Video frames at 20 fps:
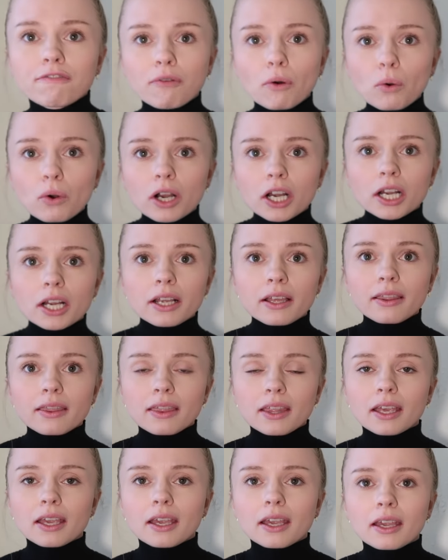
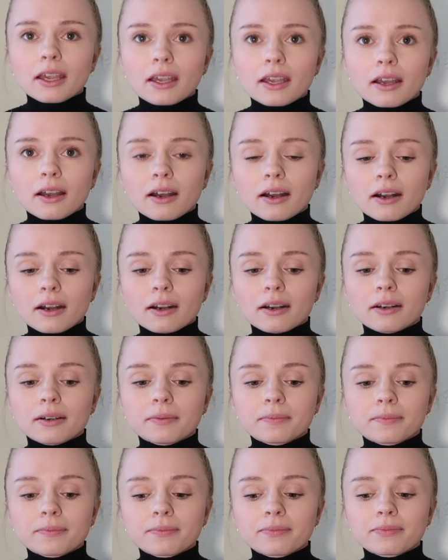
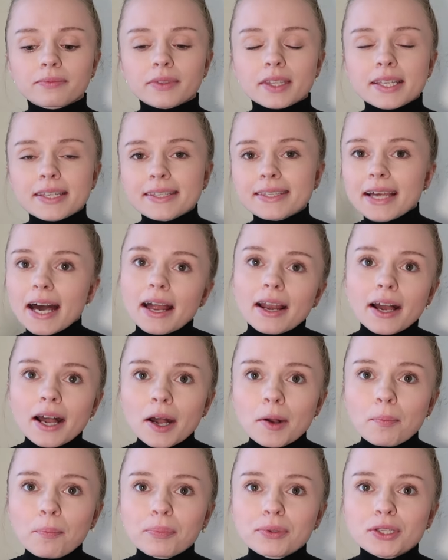the
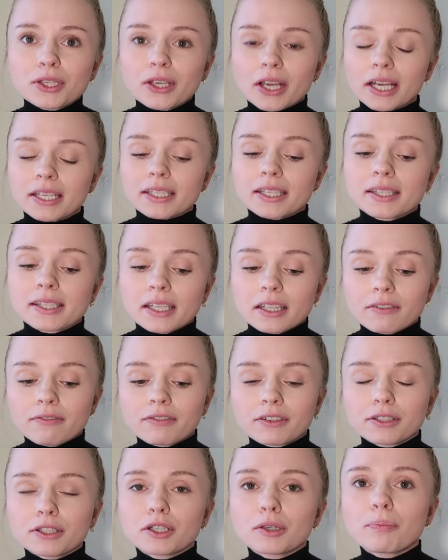setup, so you guys can see the
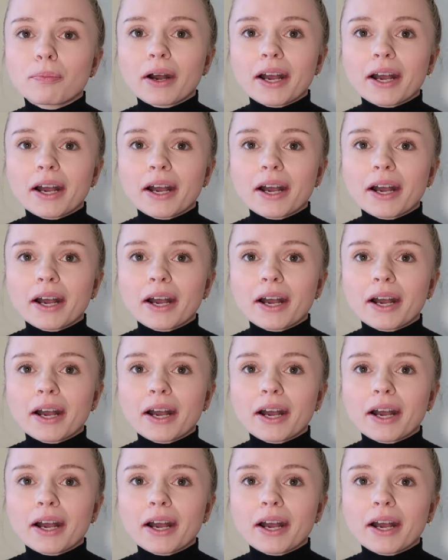food.